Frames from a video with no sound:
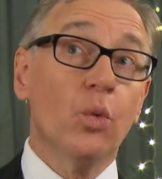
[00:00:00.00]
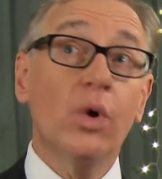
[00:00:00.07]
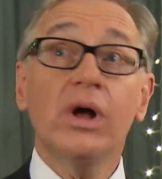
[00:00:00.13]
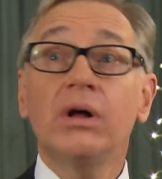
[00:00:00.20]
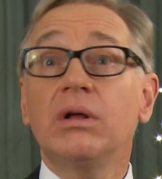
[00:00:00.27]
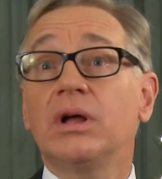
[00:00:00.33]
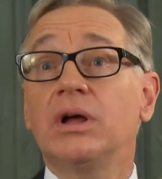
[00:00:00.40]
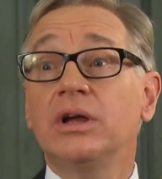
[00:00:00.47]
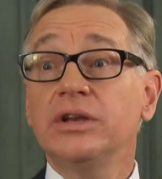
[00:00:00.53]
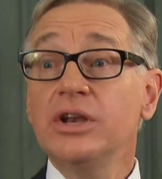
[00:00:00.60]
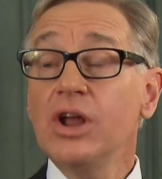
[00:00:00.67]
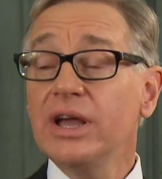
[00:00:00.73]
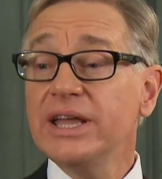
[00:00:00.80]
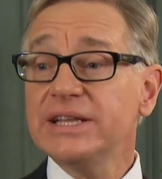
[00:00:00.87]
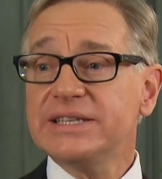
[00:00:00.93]
Well,
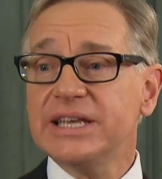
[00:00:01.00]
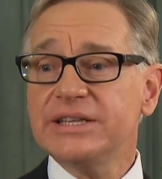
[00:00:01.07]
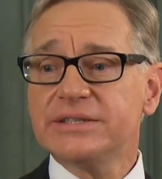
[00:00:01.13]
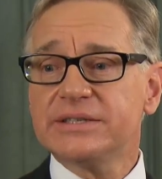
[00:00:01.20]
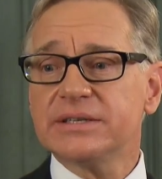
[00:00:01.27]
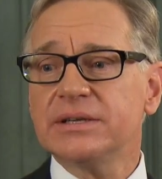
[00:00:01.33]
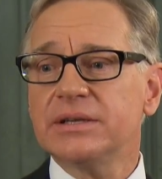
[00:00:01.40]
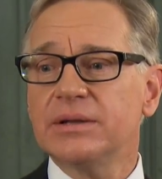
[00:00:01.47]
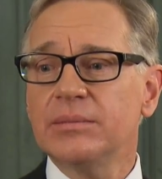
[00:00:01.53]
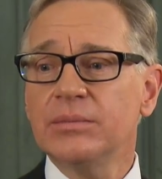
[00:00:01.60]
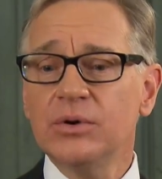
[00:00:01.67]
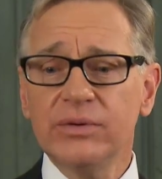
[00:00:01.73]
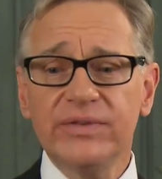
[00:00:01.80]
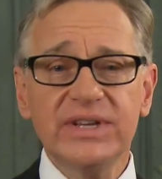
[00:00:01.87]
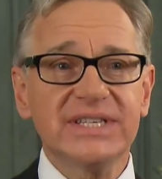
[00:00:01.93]
no. It's
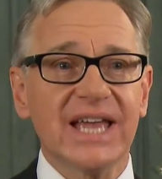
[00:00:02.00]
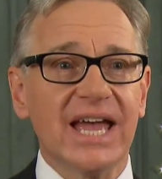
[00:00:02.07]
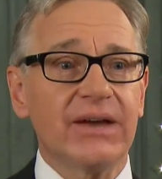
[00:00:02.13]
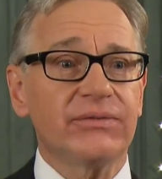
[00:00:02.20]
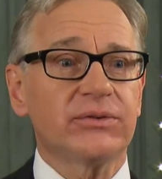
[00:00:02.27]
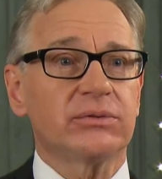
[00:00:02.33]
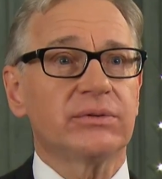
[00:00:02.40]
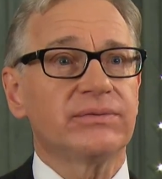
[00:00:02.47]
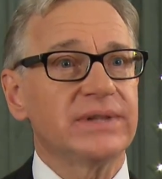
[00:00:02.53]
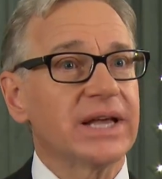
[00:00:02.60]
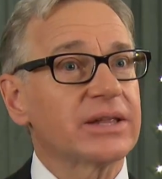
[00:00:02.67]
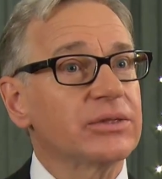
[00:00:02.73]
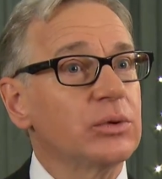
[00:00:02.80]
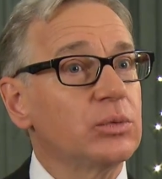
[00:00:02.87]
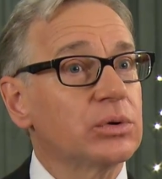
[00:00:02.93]
movies have to
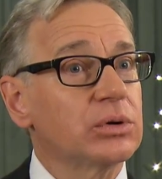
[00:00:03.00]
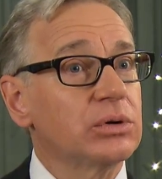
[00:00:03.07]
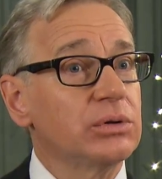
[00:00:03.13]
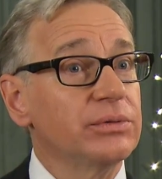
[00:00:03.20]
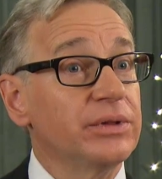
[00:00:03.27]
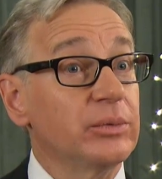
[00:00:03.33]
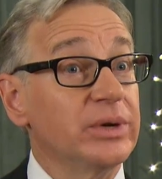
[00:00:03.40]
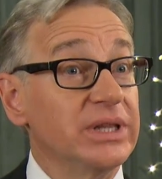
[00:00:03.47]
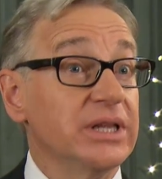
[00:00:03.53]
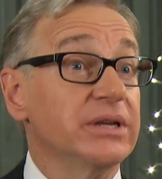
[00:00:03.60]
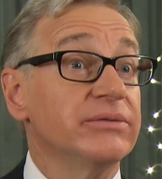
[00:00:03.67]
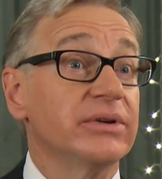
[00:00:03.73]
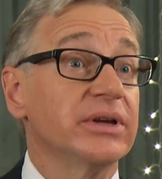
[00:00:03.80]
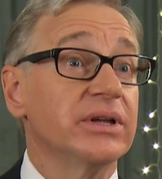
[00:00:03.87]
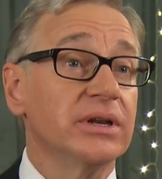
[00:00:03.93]
reflect the world that we
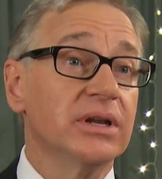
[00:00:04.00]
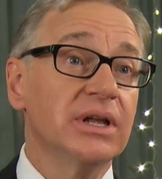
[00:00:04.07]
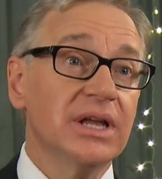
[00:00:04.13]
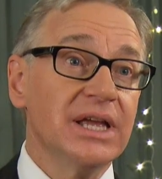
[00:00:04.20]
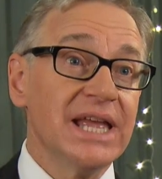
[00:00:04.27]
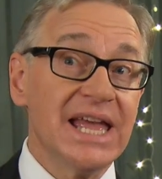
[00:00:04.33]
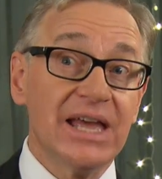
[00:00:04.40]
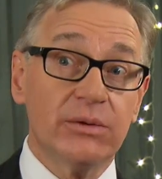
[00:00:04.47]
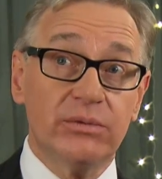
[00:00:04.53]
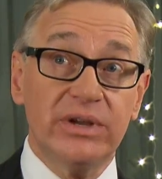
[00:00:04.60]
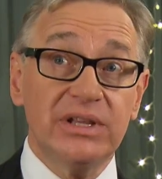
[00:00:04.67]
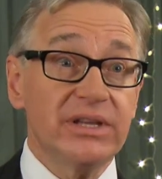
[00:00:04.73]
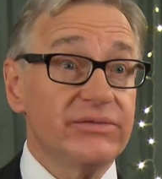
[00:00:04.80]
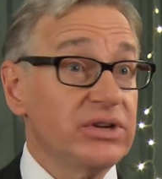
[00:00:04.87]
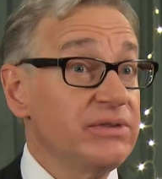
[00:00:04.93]
live in, mm-hmm. and we
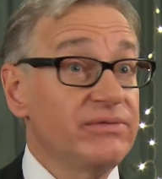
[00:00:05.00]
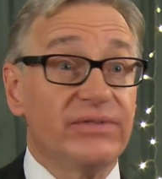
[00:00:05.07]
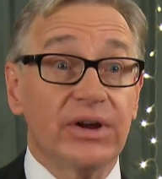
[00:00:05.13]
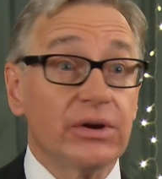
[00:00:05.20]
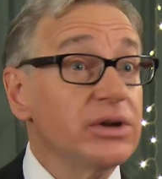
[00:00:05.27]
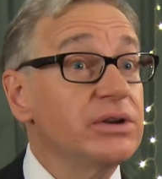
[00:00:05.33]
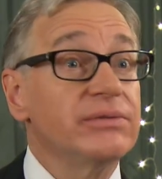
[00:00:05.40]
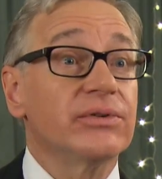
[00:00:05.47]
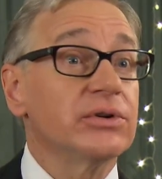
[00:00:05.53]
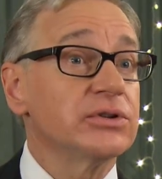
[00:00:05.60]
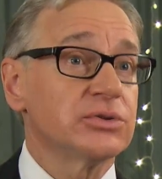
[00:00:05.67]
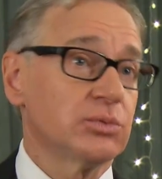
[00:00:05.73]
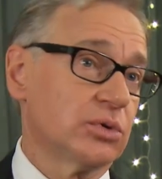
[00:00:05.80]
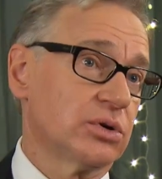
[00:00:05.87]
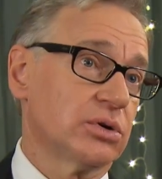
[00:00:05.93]
live in a very
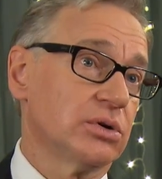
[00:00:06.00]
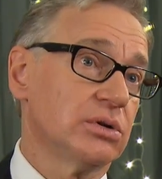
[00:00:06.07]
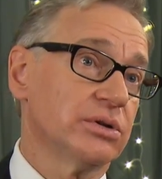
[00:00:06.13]
diverse world.